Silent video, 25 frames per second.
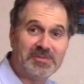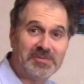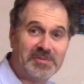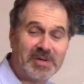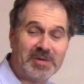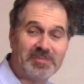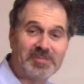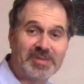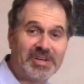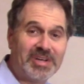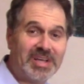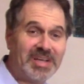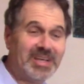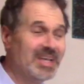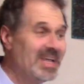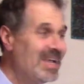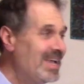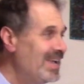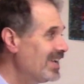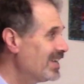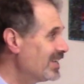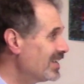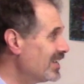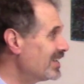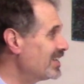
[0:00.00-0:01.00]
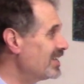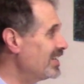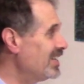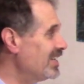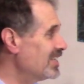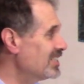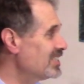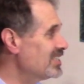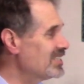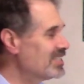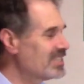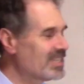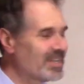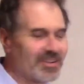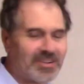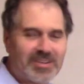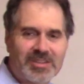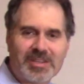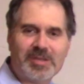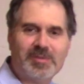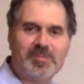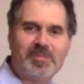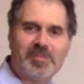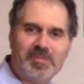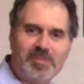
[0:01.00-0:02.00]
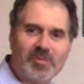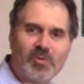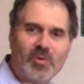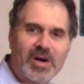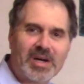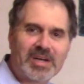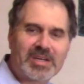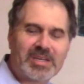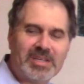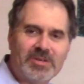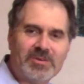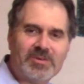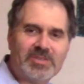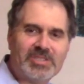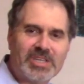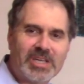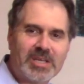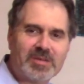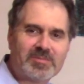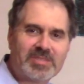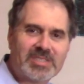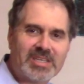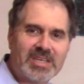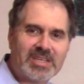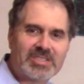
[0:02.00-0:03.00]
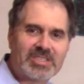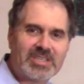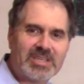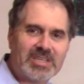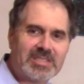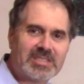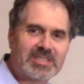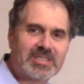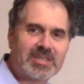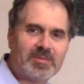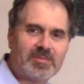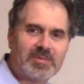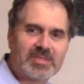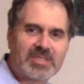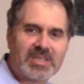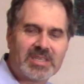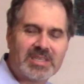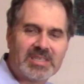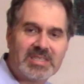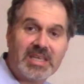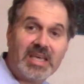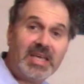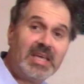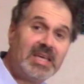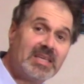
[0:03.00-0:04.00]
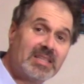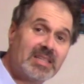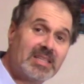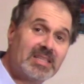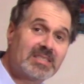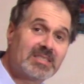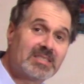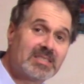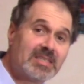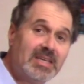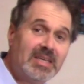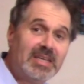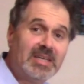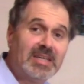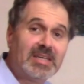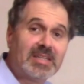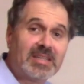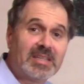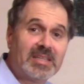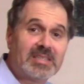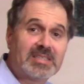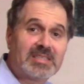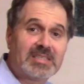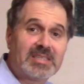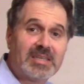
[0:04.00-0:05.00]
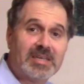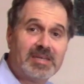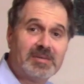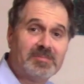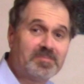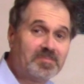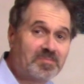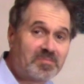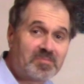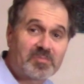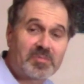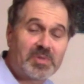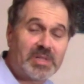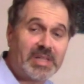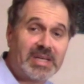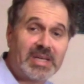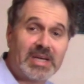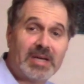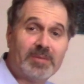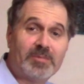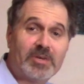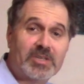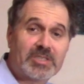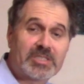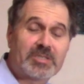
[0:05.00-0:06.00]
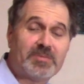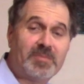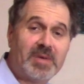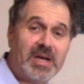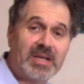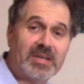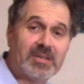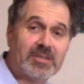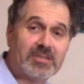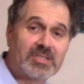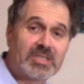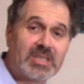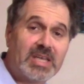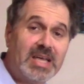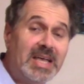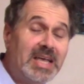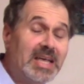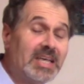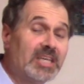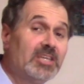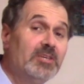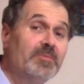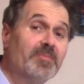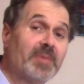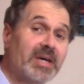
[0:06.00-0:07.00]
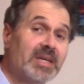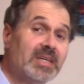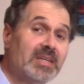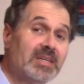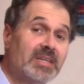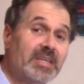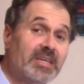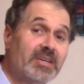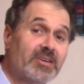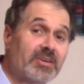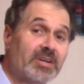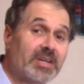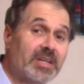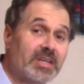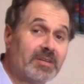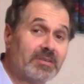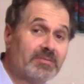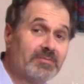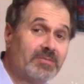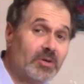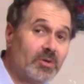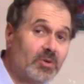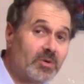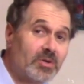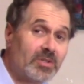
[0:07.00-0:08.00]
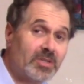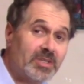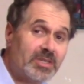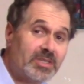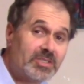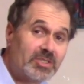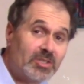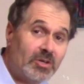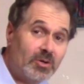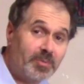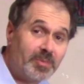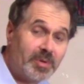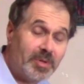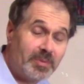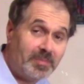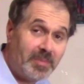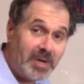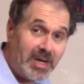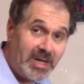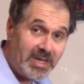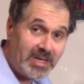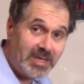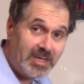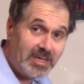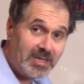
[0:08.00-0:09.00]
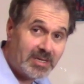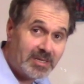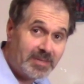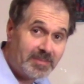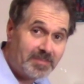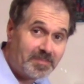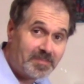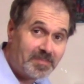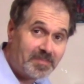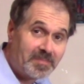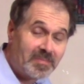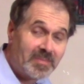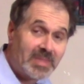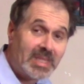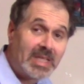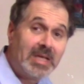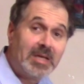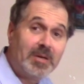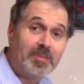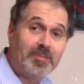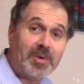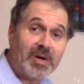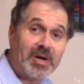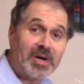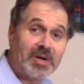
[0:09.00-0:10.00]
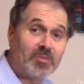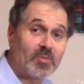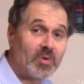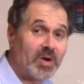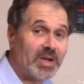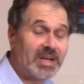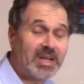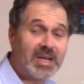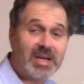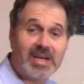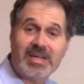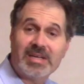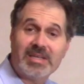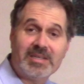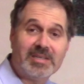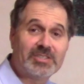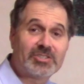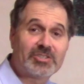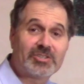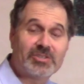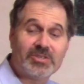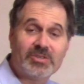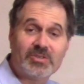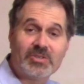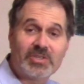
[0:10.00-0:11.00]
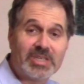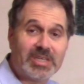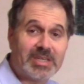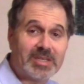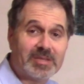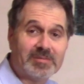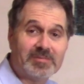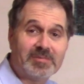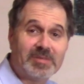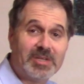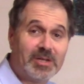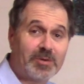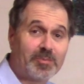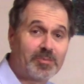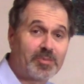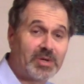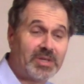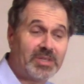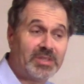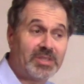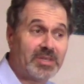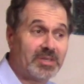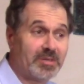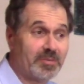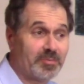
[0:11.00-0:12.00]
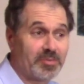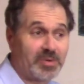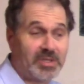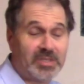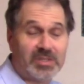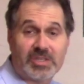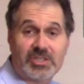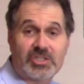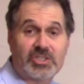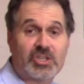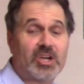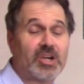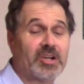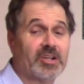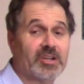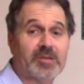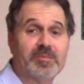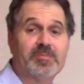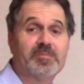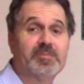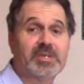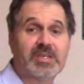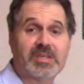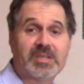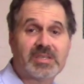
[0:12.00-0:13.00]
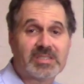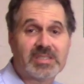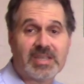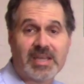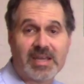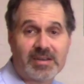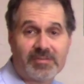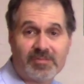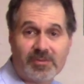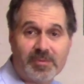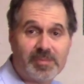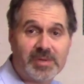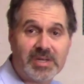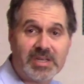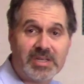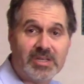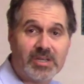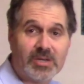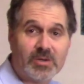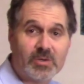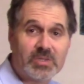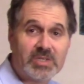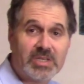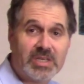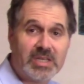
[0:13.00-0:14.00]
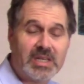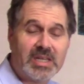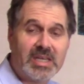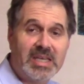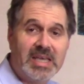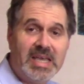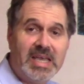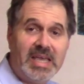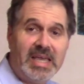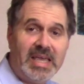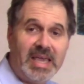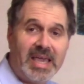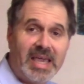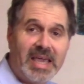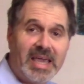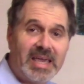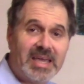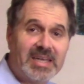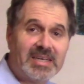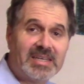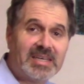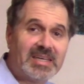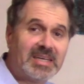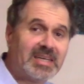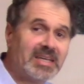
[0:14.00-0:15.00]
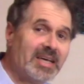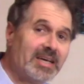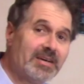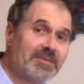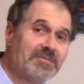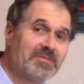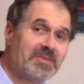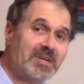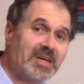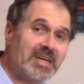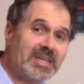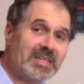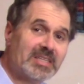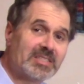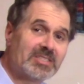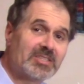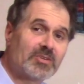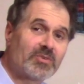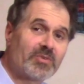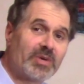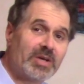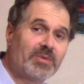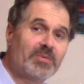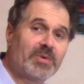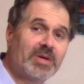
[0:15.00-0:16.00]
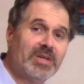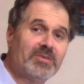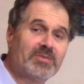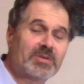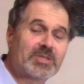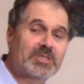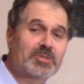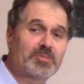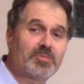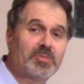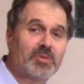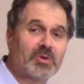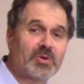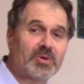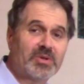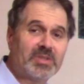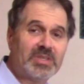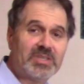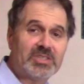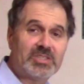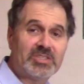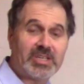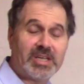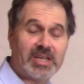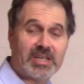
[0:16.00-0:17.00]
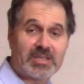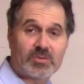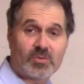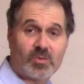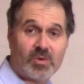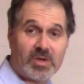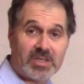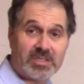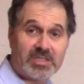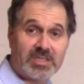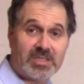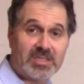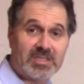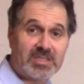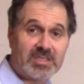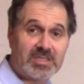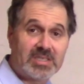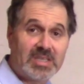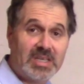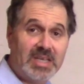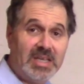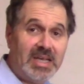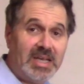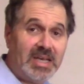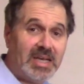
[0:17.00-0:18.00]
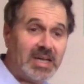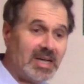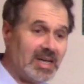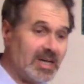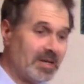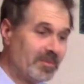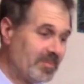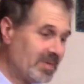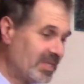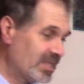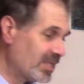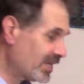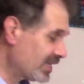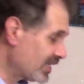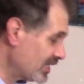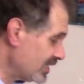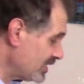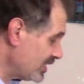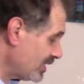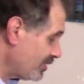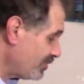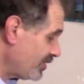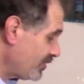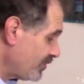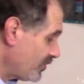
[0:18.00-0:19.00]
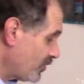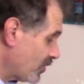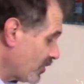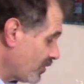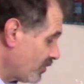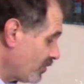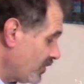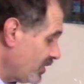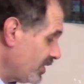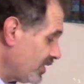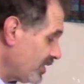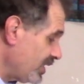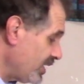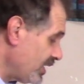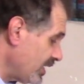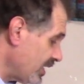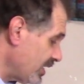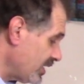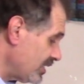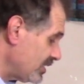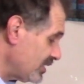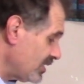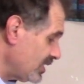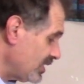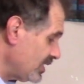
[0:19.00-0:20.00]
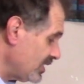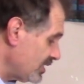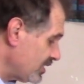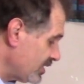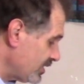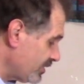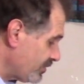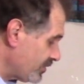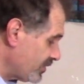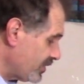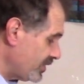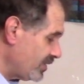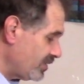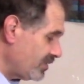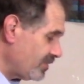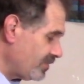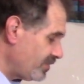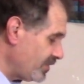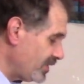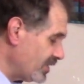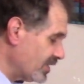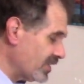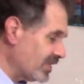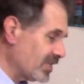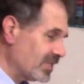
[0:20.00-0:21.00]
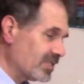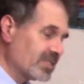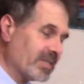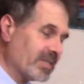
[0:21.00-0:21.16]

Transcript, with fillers: Fum. You're not, you're not going to necessarily walk into a jam session and someone says, hey, let's, let's um, play I'm All Smiles. You might hear it at a vocalist's open mic, but why not introduce it? You know, bring the, bring the chart, because not everybody knows it, and uh, have fun. It's a great way to explore these jazz waltzes. Um, and like I said before, really get into these different feelings,